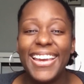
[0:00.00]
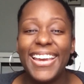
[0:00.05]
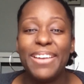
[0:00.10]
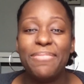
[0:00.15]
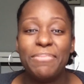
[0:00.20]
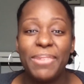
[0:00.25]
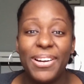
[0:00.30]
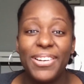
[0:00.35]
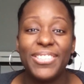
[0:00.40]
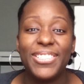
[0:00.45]

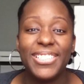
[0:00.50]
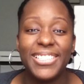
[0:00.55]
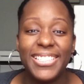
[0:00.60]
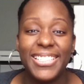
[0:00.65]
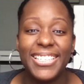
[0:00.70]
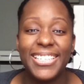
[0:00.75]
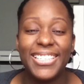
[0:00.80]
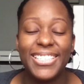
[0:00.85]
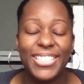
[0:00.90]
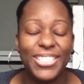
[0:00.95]

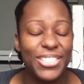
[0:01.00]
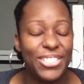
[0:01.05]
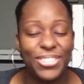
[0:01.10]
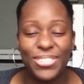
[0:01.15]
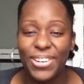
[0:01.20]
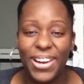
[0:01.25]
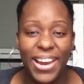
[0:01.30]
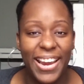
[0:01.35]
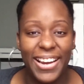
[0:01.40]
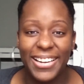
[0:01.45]
emergency. She's
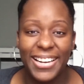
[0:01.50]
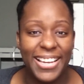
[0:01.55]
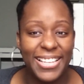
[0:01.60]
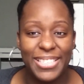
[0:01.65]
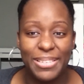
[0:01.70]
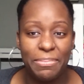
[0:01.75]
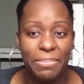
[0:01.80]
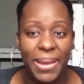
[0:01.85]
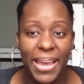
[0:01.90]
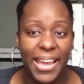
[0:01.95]
trying
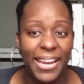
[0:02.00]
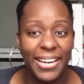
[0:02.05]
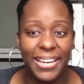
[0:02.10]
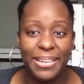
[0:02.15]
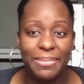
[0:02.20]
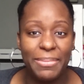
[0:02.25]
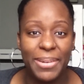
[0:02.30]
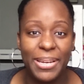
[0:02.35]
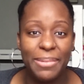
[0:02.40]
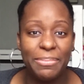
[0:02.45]
not to
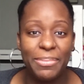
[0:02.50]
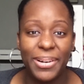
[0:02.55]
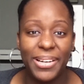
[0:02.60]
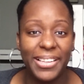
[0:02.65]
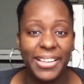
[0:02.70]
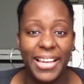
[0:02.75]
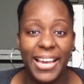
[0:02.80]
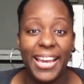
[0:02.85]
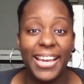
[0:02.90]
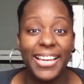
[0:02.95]
panic me,
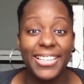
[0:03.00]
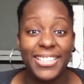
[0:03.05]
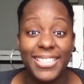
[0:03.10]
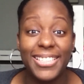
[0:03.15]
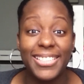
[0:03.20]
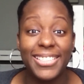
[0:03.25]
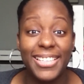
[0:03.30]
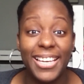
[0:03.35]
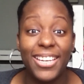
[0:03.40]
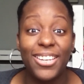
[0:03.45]
but like,
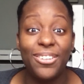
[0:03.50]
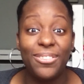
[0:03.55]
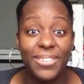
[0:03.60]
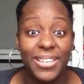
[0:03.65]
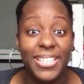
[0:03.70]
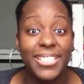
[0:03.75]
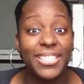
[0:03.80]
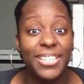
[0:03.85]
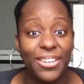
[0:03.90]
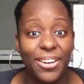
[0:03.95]
she's like, you
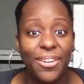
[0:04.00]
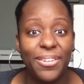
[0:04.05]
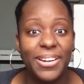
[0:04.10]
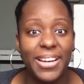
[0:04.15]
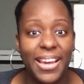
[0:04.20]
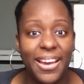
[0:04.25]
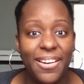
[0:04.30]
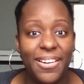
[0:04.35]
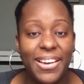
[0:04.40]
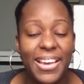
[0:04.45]
need to go
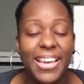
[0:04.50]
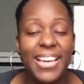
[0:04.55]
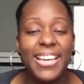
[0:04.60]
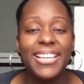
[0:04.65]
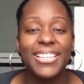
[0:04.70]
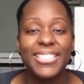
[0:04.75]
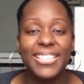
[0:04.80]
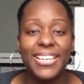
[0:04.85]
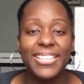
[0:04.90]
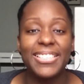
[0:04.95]
now.
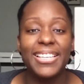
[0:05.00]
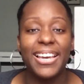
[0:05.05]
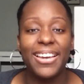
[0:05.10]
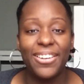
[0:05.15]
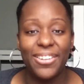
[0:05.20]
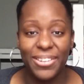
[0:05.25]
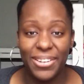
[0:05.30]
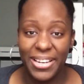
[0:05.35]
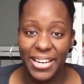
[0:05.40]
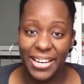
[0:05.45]
So I was
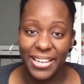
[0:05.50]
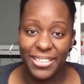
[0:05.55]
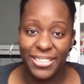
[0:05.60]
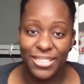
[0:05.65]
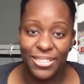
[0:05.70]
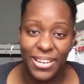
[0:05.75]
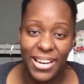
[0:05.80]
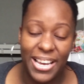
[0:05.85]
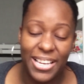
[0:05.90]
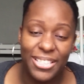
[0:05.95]
like, okay.
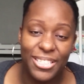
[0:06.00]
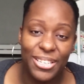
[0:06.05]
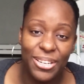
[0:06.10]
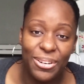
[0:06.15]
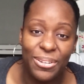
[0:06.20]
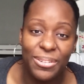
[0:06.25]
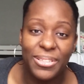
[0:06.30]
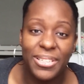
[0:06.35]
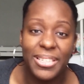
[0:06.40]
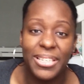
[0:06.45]
So I
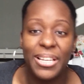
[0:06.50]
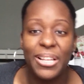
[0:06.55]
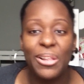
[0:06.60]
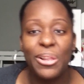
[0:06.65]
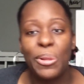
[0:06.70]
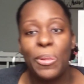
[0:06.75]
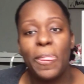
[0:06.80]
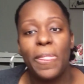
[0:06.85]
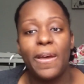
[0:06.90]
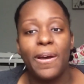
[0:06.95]
told
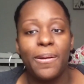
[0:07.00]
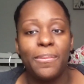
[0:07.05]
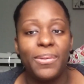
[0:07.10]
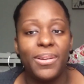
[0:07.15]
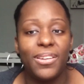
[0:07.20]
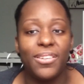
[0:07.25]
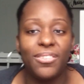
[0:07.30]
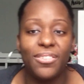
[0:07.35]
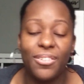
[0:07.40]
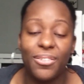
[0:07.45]

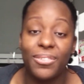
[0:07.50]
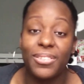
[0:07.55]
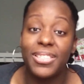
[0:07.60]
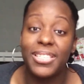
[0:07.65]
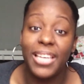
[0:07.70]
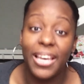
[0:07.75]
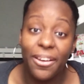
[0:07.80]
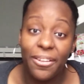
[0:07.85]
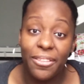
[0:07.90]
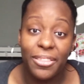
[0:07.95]
hubby,
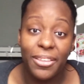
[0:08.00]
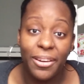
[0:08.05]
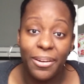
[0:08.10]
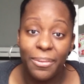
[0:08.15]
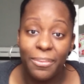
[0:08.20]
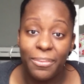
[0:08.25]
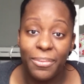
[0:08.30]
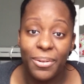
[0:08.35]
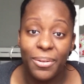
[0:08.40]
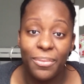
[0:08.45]
tell
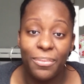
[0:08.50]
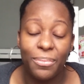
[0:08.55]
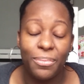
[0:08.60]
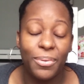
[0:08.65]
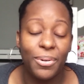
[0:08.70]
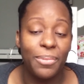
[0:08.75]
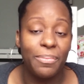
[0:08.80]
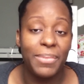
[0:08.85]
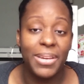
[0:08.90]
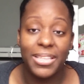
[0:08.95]
them
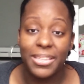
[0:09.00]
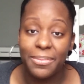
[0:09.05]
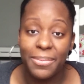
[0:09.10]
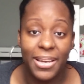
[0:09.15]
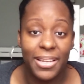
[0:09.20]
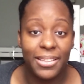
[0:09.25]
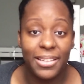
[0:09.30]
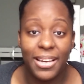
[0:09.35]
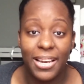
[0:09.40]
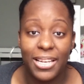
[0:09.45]
we'll meet them
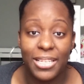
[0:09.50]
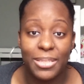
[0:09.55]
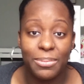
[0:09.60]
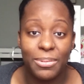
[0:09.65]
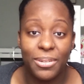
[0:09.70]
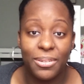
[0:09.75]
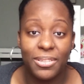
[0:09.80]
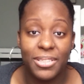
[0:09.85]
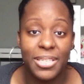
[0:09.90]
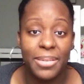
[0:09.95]
at the
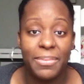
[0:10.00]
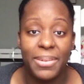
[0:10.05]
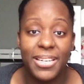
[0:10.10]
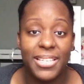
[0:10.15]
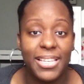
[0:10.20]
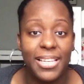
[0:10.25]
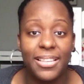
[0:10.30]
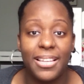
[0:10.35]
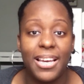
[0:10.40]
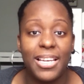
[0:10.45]
hospital. To meet
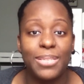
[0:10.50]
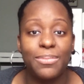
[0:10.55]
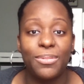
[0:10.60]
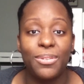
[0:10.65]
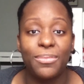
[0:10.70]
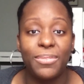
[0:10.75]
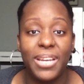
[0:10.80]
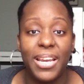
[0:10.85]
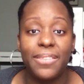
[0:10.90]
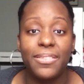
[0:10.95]
us at the
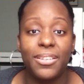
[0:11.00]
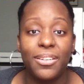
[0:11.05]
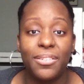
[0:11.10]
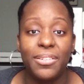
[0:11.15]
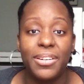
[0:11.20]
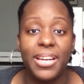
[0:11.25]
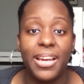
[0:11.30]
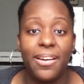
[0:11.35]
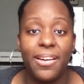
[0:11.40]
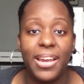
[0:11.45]
hospital, we have to
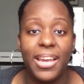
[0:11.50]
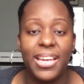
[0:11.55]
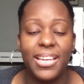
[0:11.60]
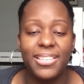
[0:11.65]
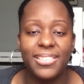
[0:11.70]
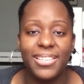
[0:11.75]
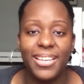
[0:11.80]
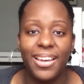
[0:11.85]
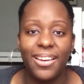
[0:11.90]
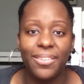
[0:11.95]
go now. And
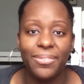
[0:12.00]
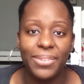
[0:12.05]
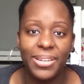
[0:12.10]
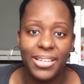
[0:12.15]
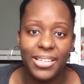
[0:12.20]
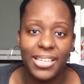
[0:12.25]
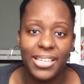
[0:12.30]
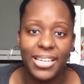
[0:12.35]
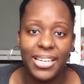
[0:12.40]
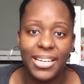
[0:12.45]
he's like,
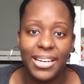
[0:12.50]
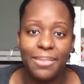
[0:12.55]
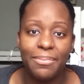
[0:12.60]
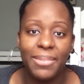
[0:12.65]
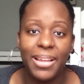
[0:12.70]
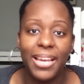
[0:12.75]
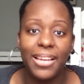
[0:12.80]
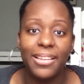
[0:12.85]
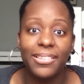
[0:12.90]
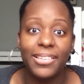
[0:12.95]
really? And
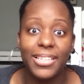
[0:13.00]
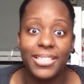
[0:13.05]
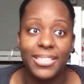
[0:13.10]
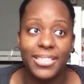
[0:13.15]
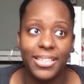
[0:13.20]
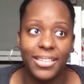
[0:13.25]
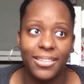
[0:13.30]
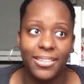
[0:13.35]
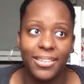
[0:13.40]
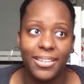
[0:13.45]
I'm like,
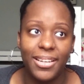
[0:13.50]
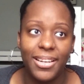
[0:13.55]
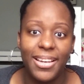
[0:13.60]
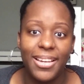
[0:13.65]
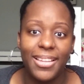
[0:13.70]
listen,